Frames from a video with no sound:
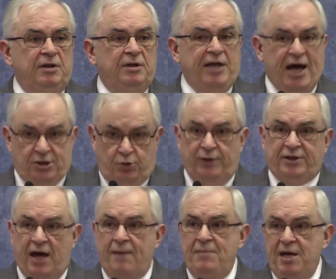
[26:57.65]
That's what
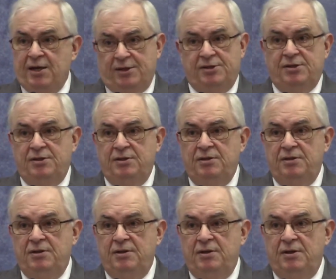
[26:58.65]
that means.
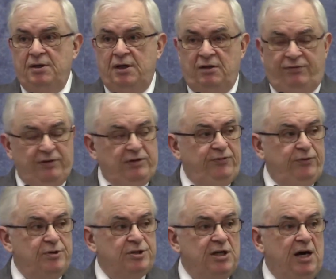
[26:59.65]
In the
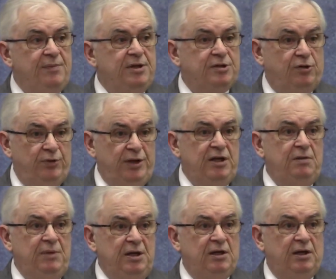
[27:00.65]
51st Psalm, he said, create in
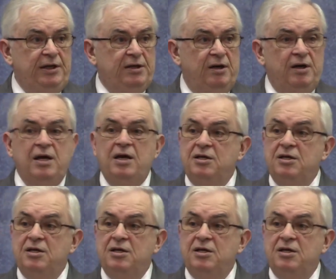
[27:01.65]
me a clean heart.